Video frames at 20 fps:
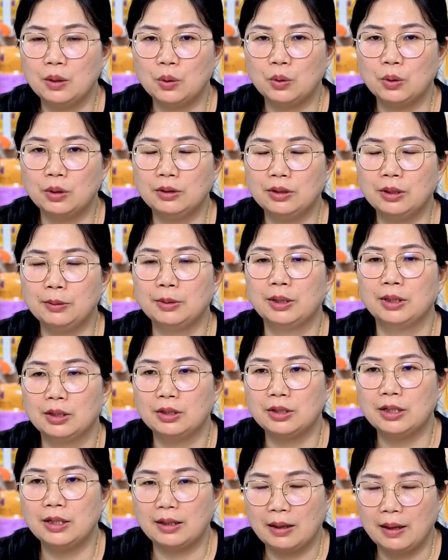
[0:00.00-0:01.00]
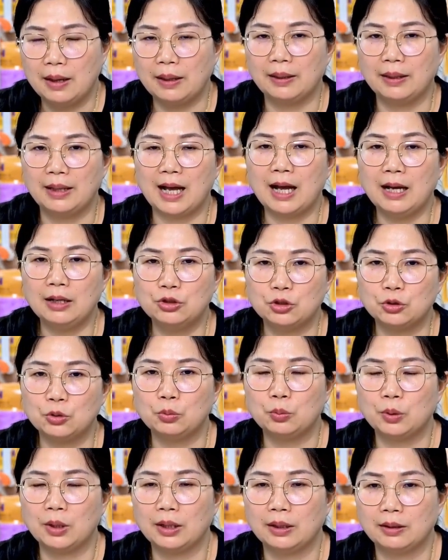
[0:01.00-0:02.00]
or typically
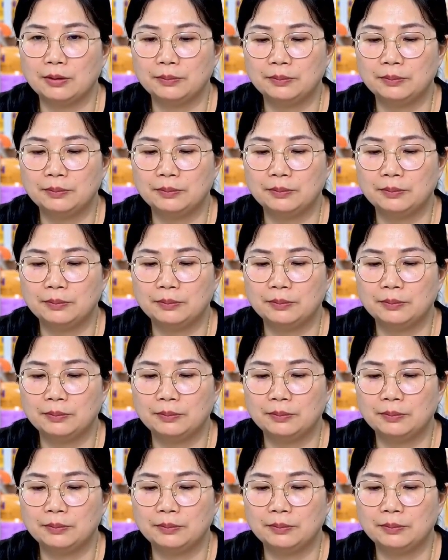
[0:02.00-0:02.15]
casual wear.